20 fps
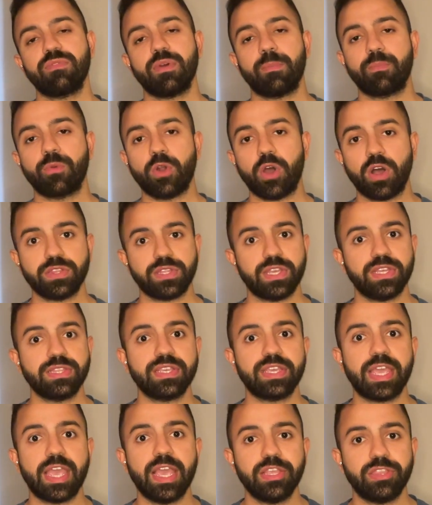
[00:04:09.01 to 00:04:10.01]
a broad
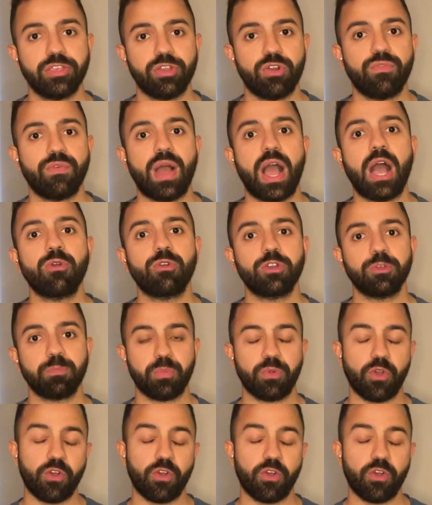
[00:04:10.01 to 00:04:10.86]
indicator of how good